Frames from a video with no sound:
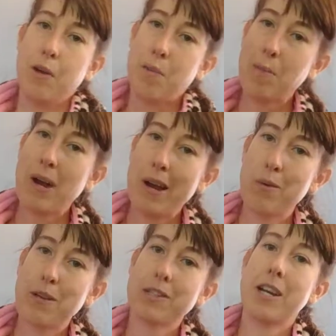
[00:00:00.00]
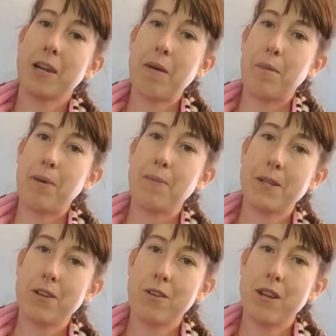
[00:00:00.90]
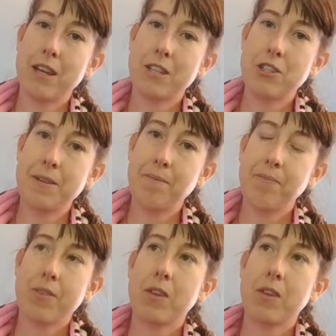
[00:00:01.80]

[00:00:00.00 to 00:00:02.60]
remember how we were talking about peptidoglycogen?